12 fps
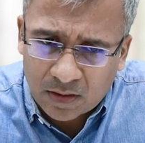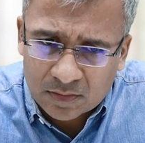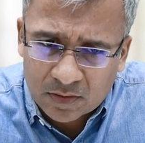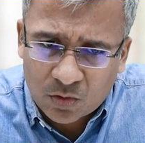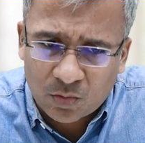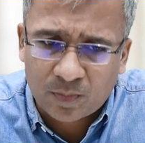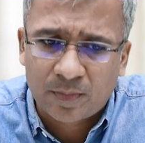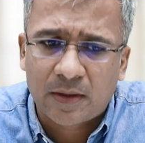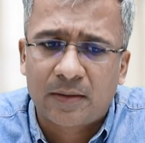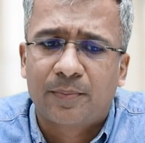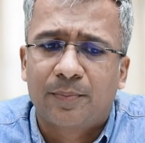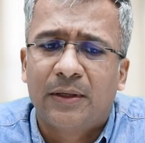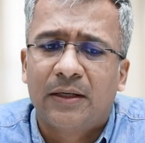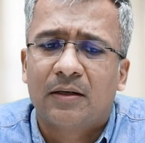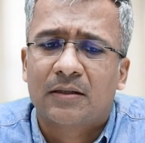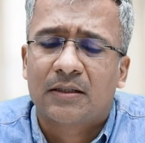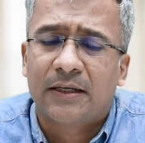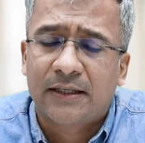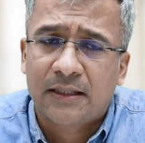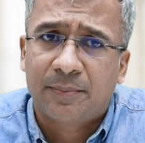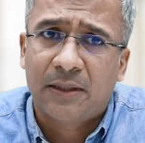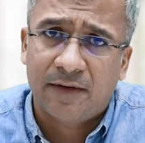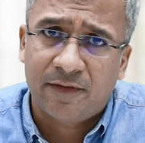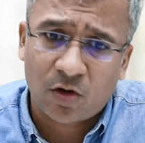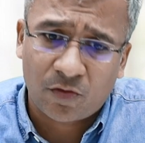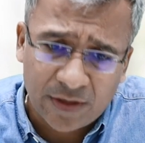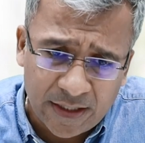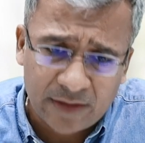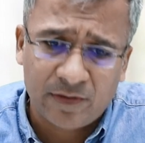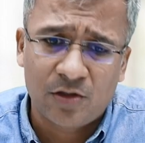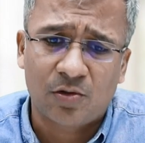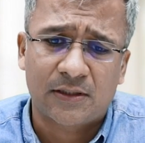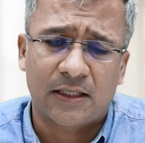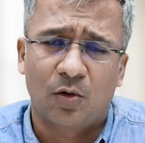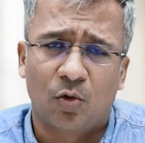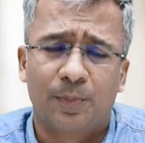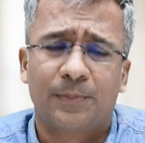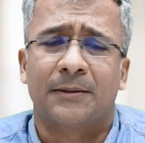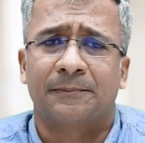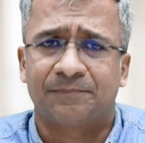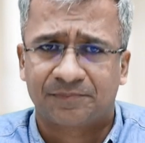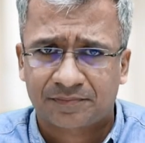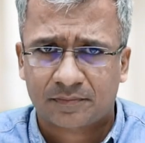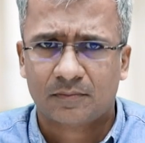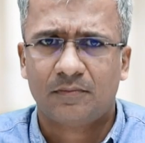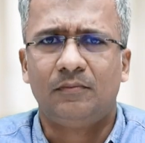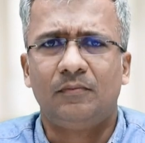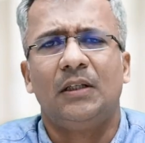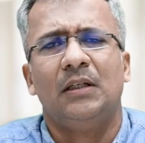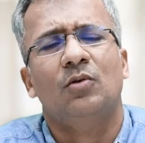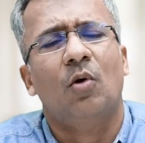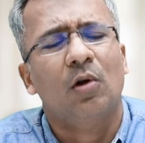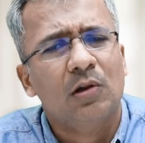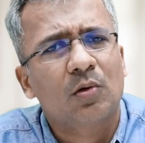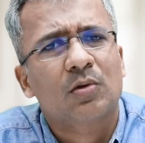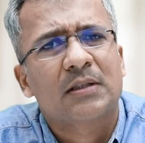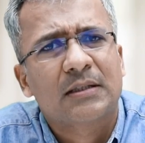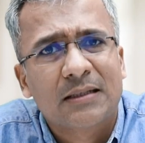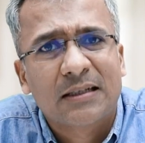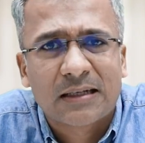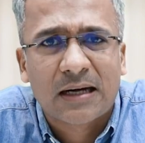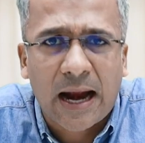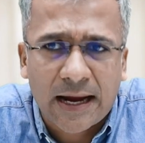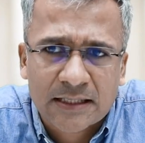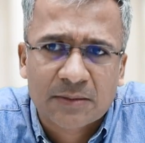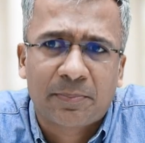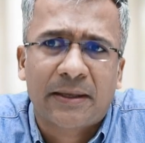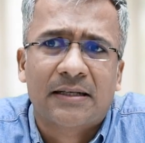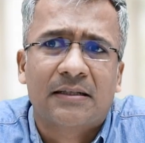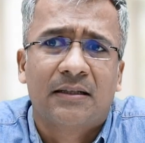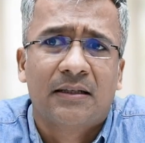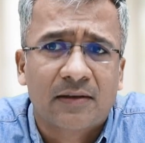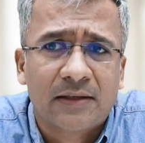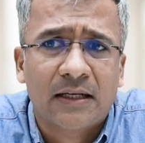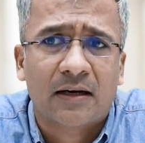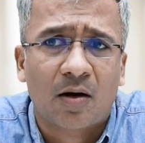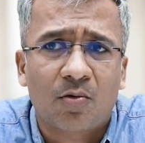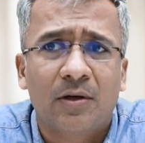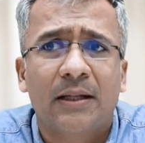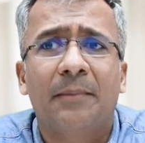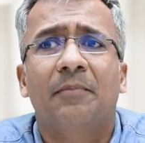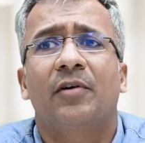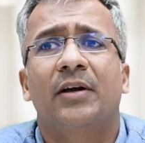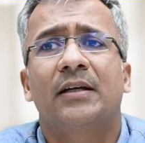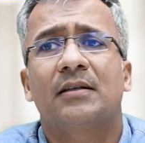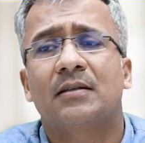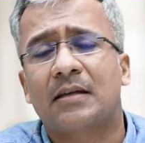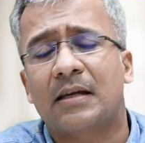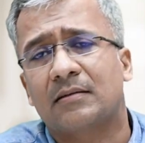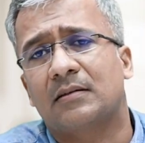So we study the behavior of individuals and groups. So all those aspects, theory around them, various